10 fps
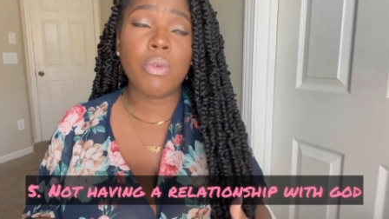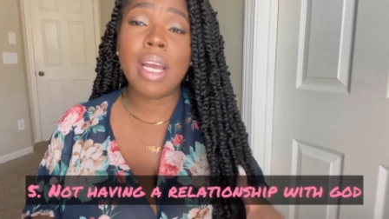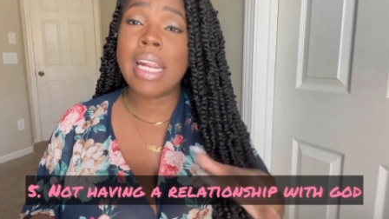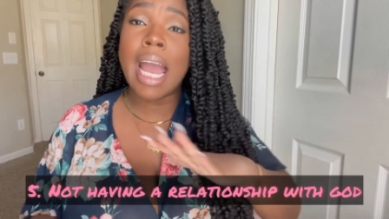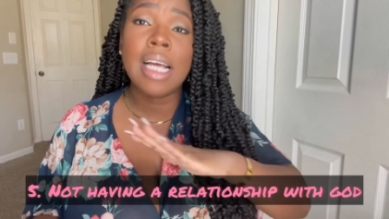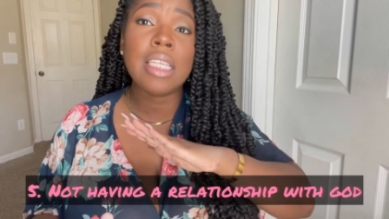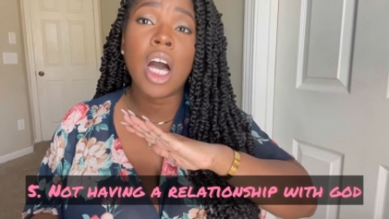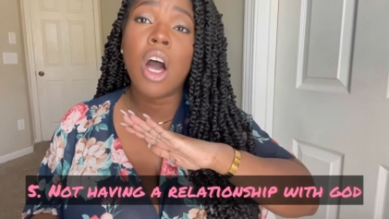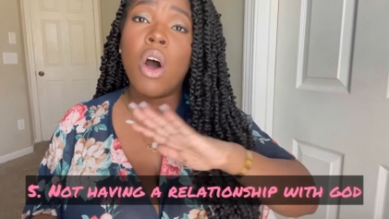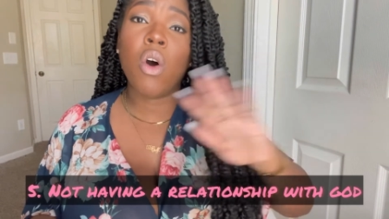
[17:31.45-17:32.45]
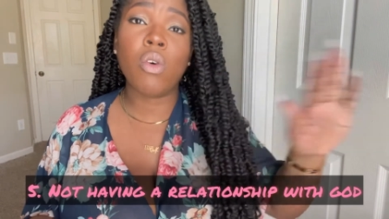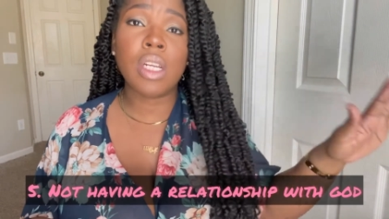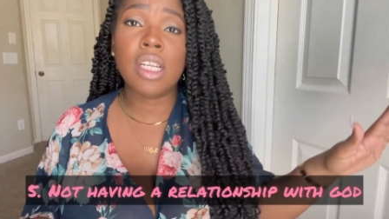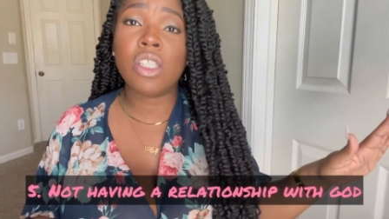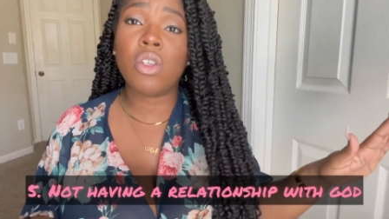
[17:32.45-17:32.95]
And that's a whole
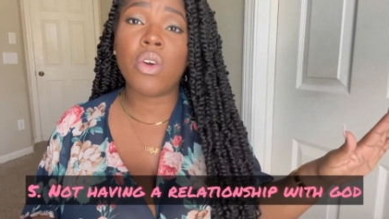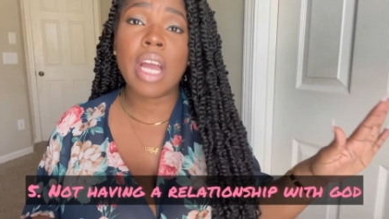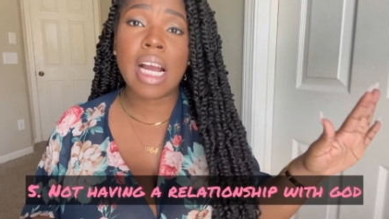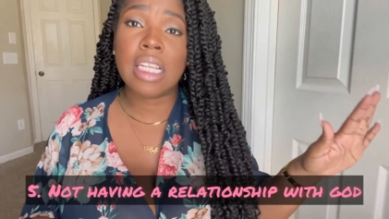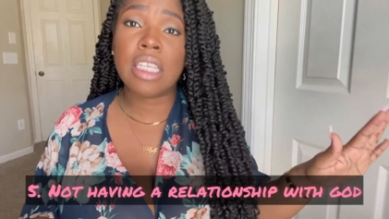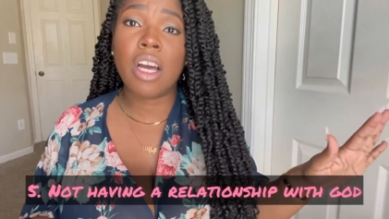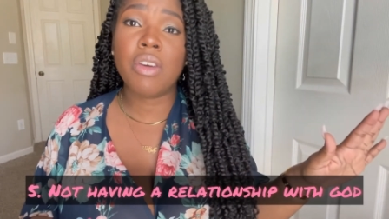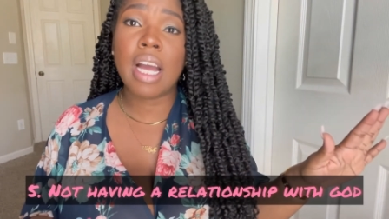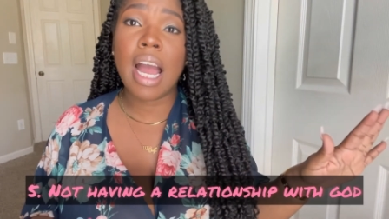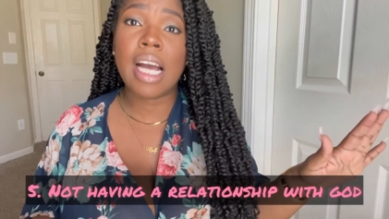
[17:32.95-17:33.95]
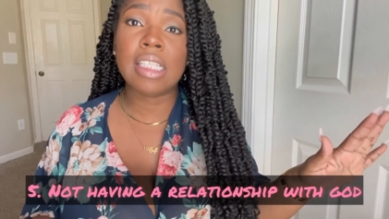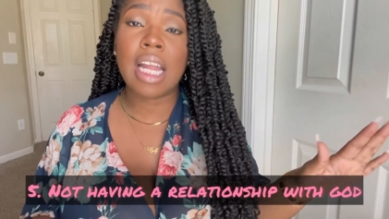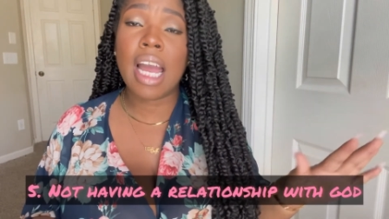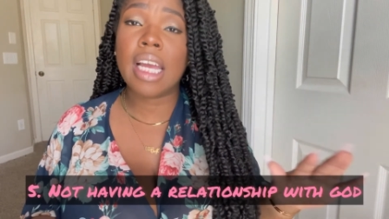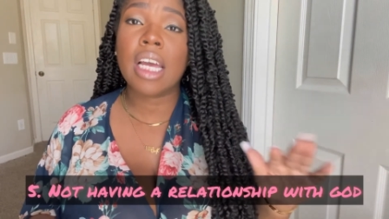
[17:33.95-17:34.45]
nother story I can tell you guys.
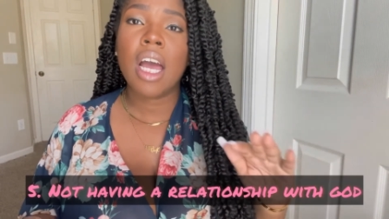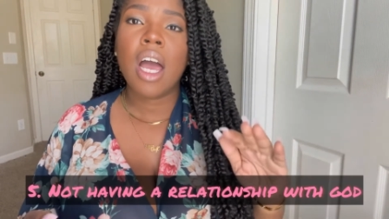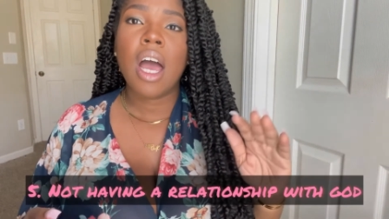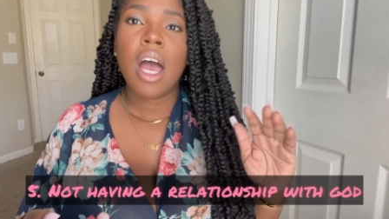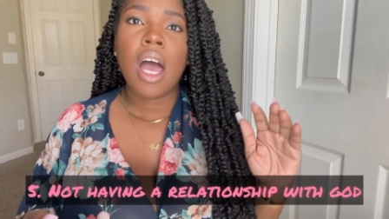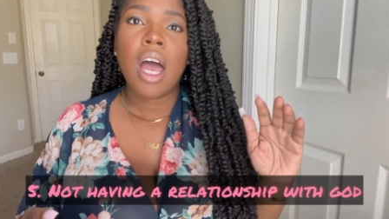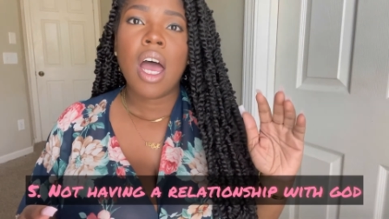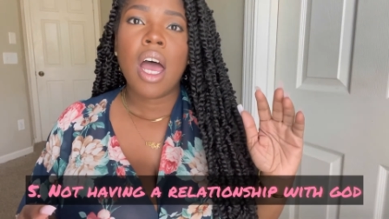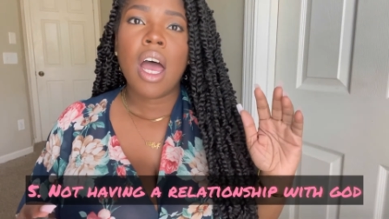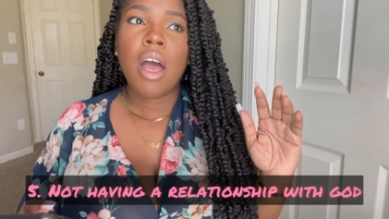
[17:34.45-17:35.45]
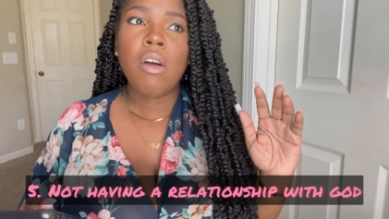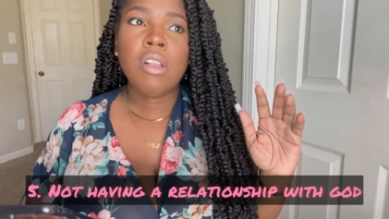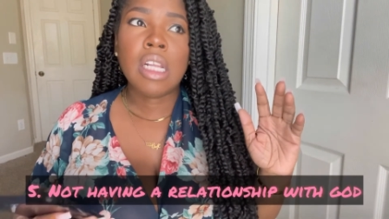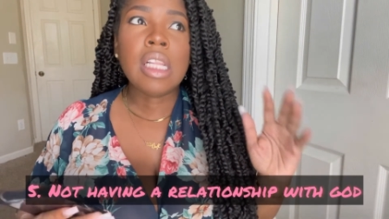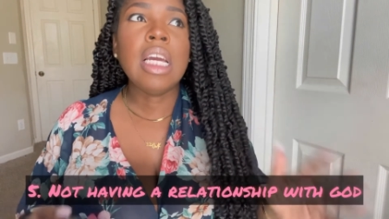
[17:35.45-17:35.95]
Like
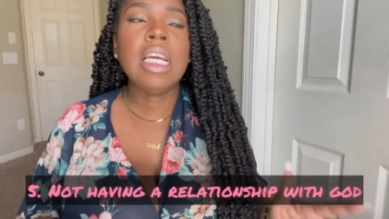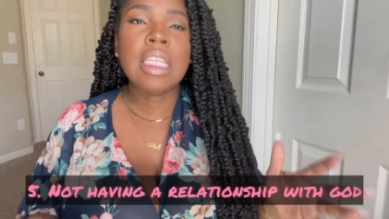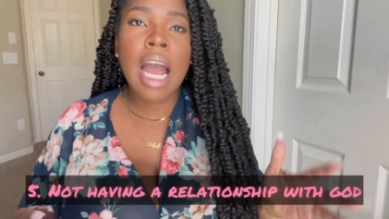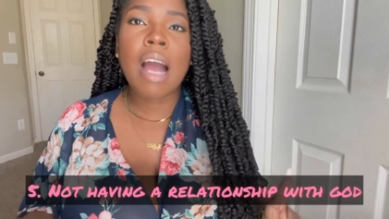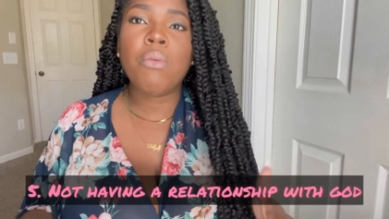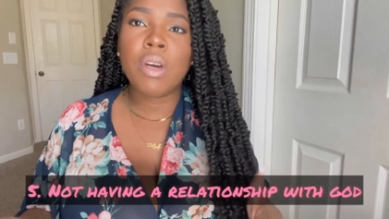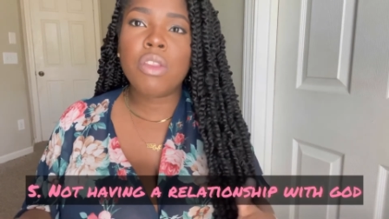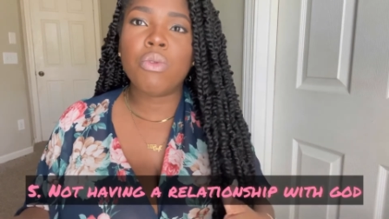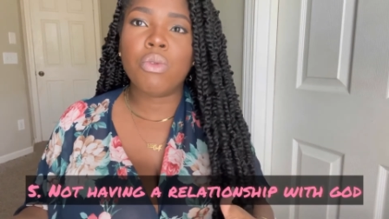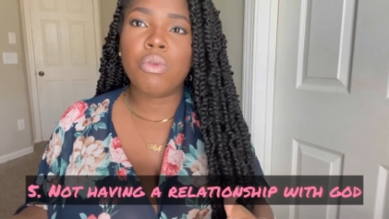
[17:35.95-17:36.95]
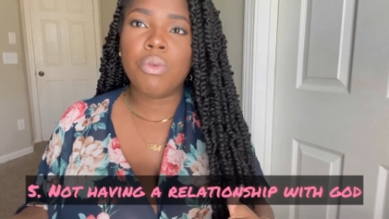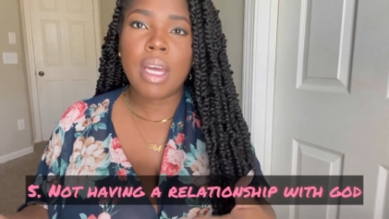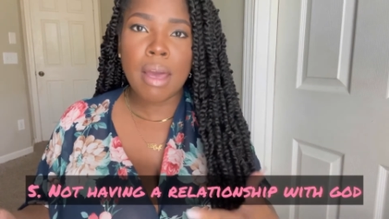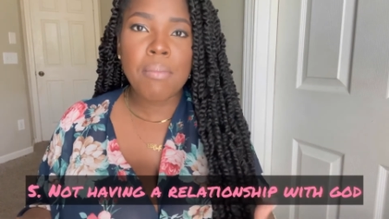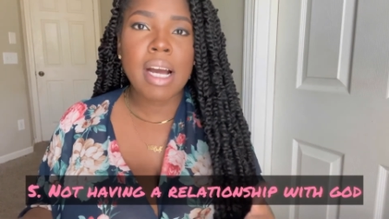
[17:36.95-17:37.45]
the things I went through
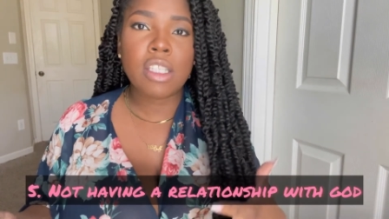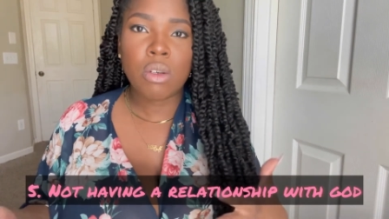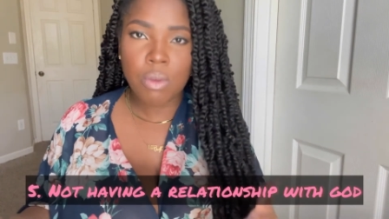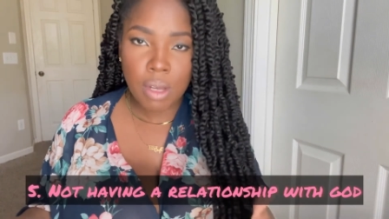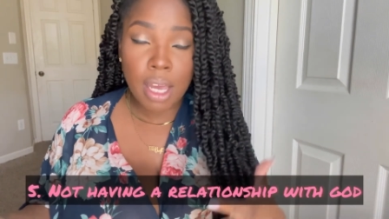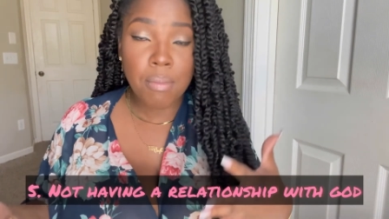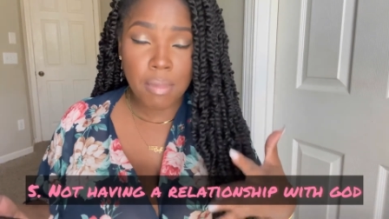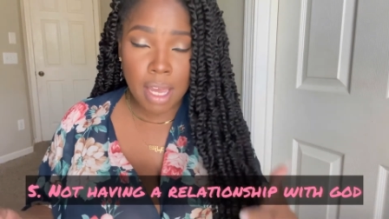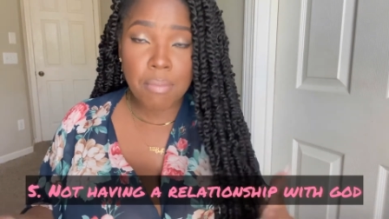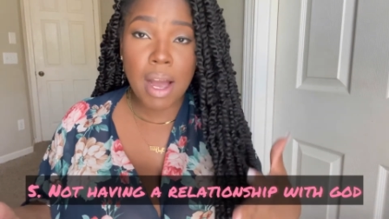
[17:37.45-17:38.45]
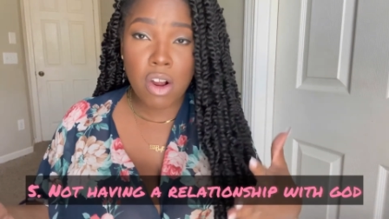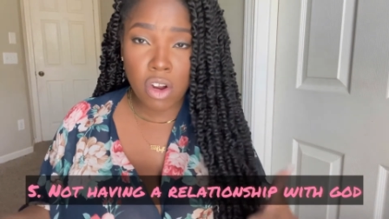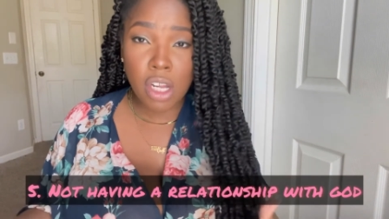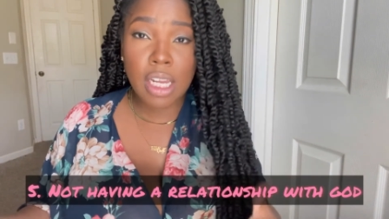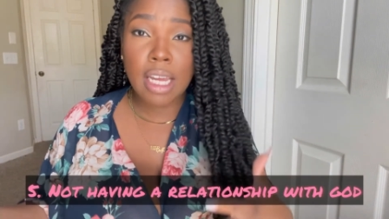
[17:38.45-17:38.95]
in my in, in my
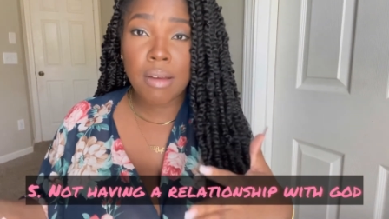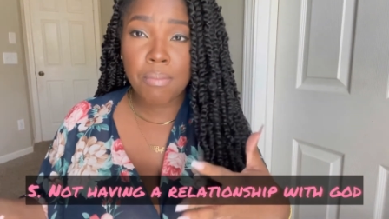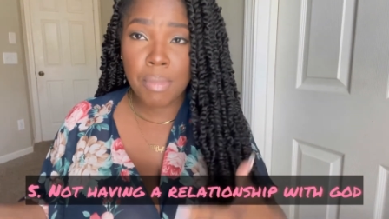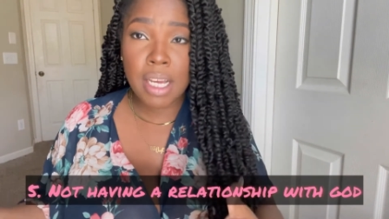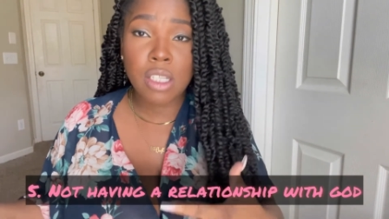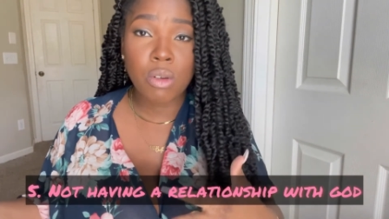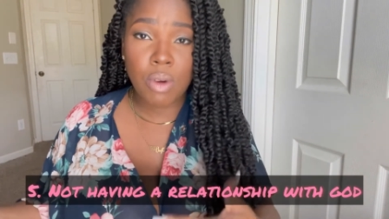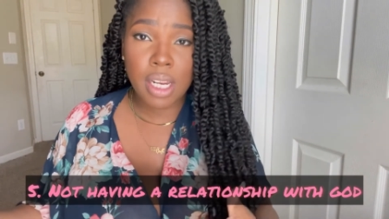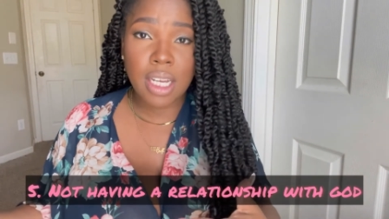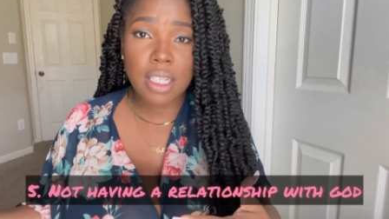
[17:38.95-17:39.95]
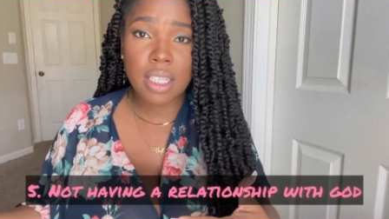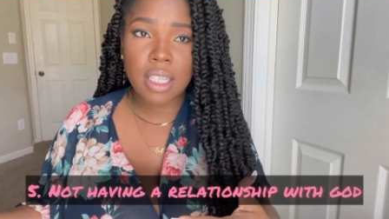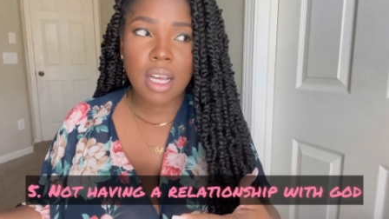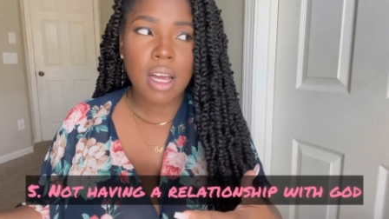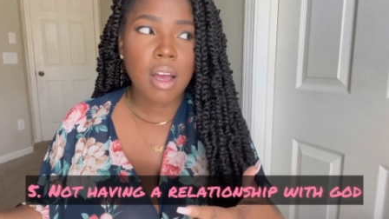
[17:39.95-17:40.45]
early mid 20s,
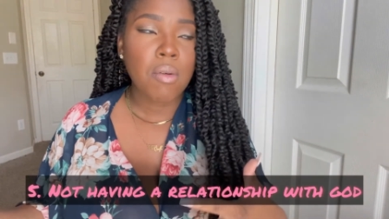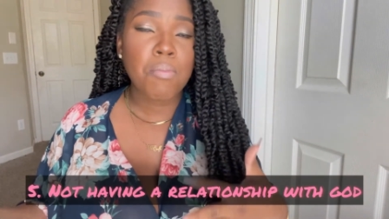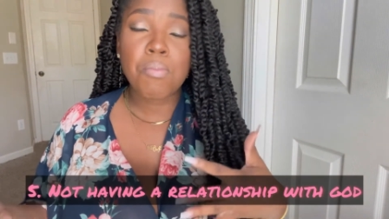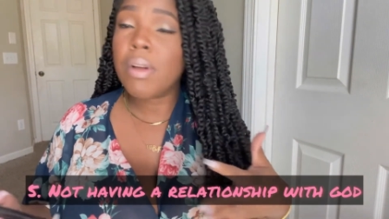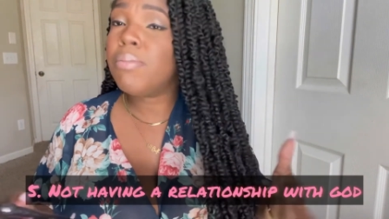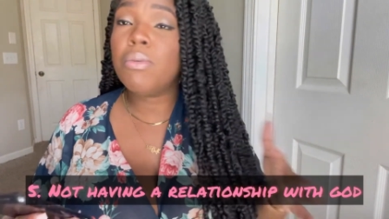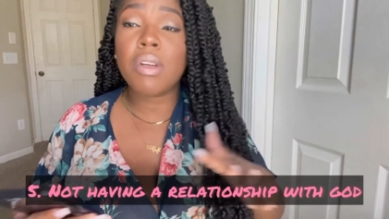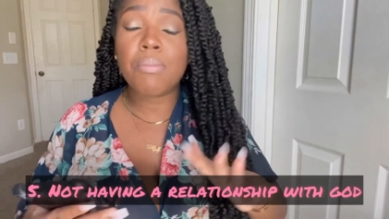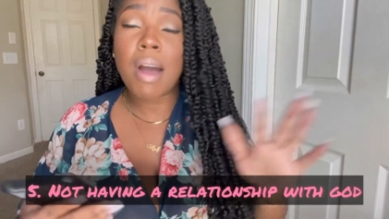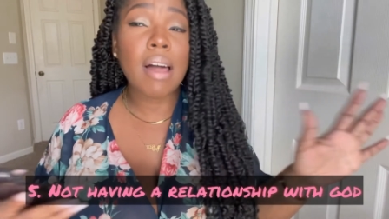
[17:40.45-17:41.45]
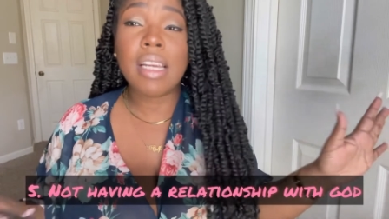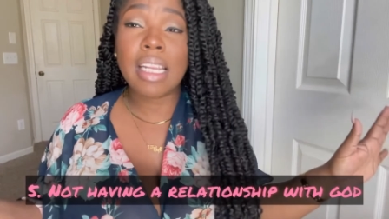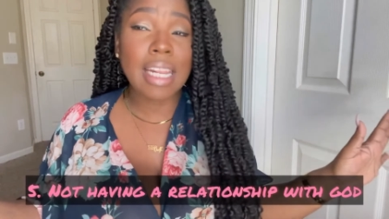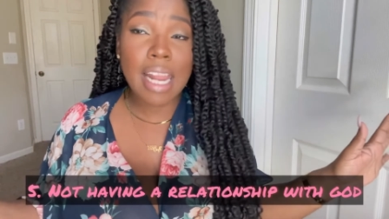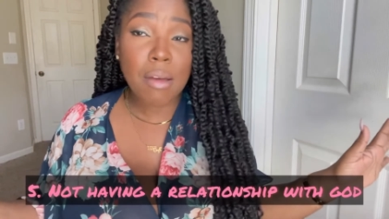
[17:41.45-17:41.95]
people would have
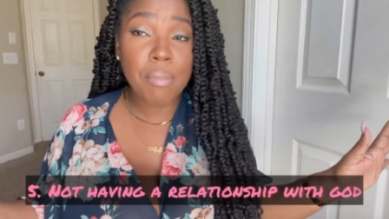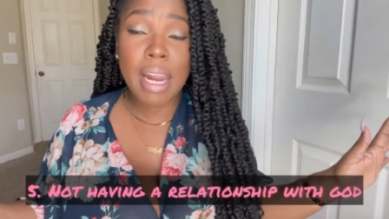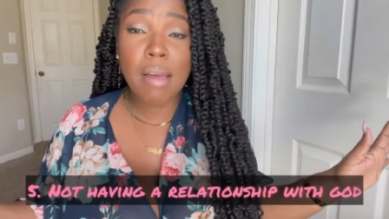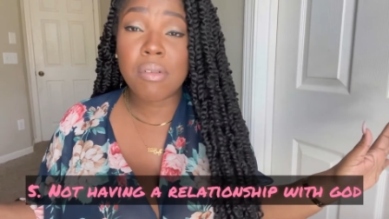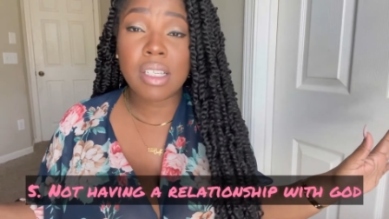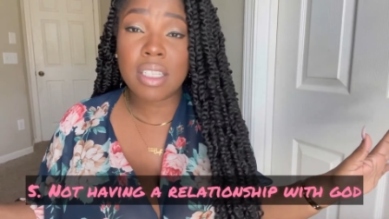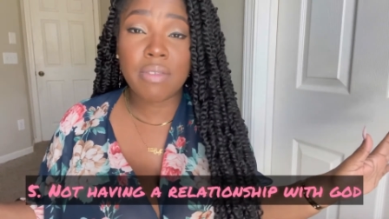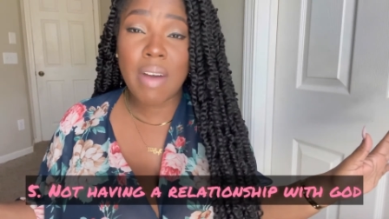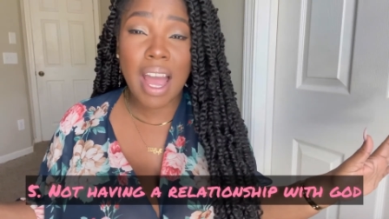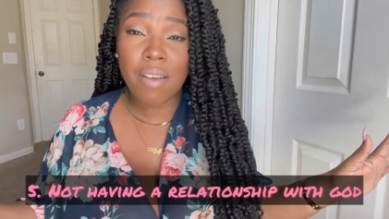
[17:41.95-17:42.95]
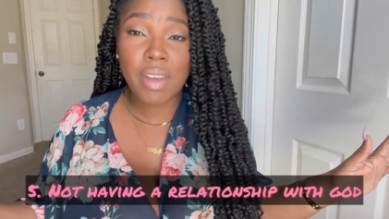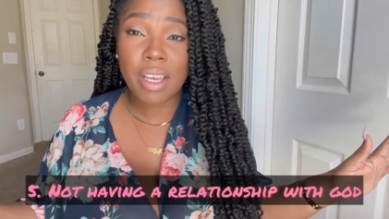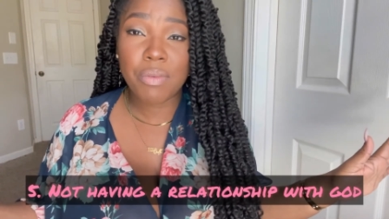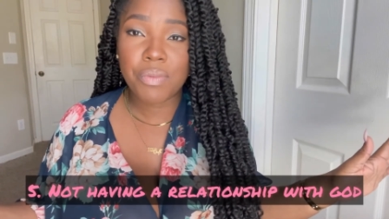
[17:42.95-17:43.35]
probably been able to survive it.